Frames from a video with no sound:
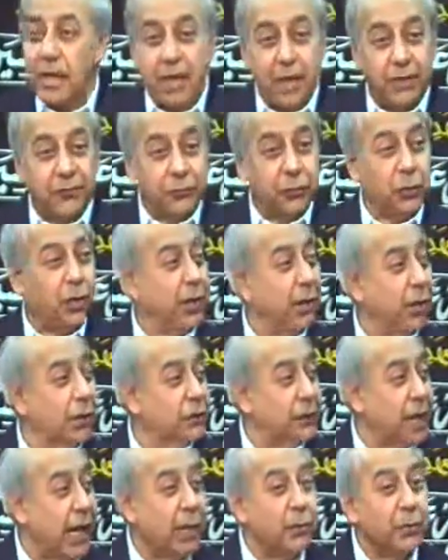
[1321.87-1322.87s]
If you are
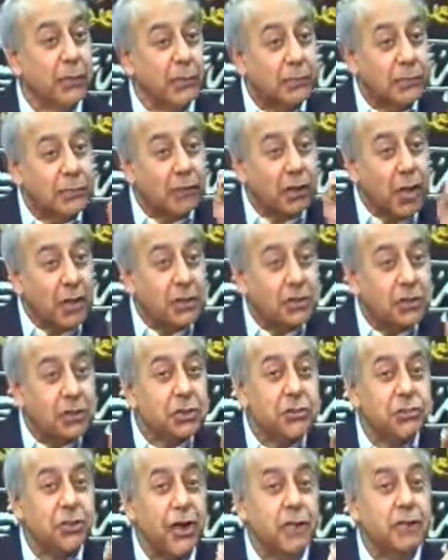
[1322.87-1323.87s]
not able to
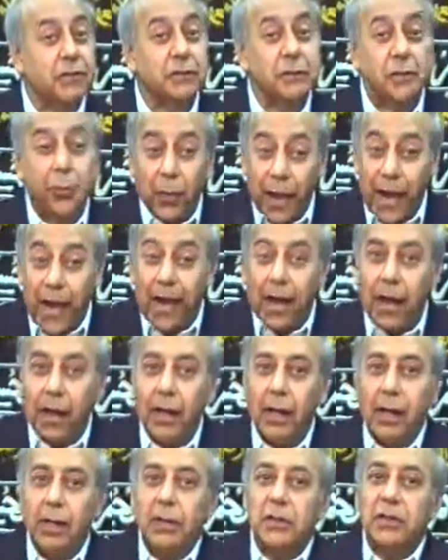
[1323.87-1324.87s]
concentrate the way
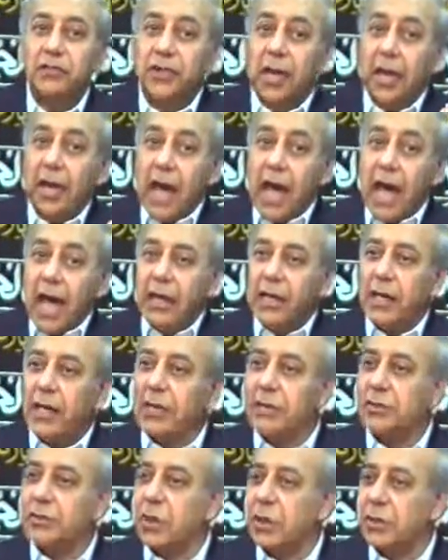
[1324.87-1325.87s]
Salah
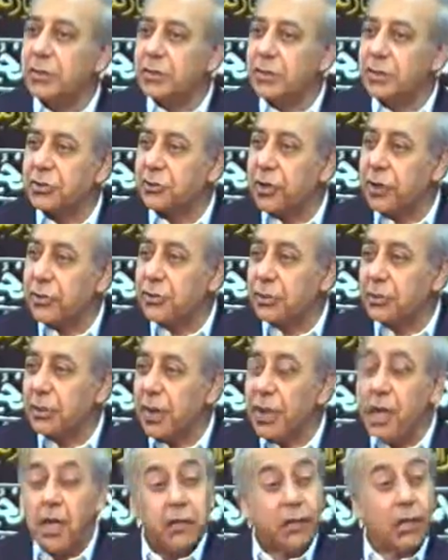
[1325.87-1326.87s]
needs concentration,
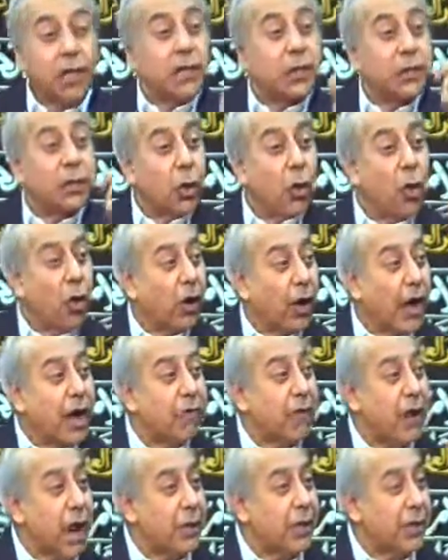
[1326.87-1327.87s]
the cure
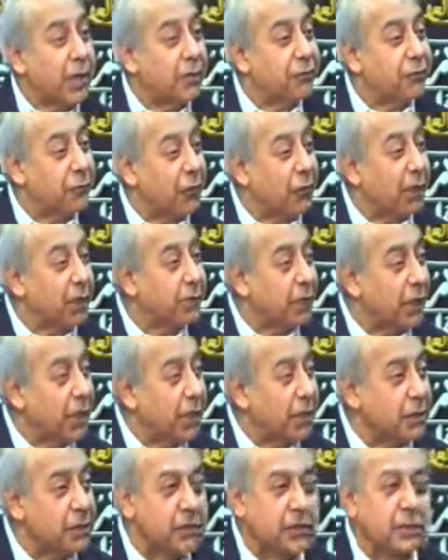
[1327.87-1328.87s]
and remedy for it
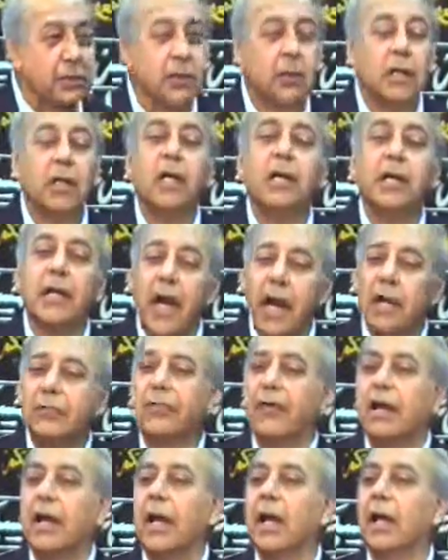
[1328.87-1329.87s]
is
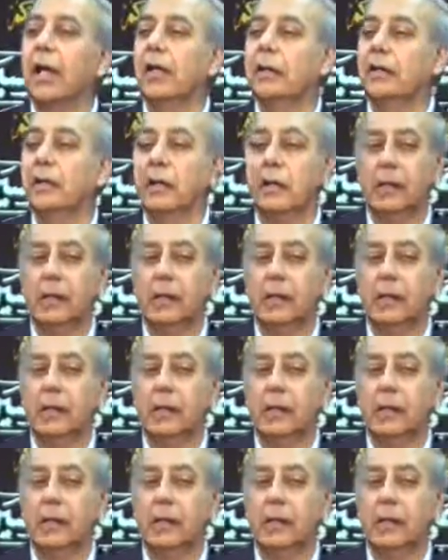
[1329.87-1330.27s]
nafala.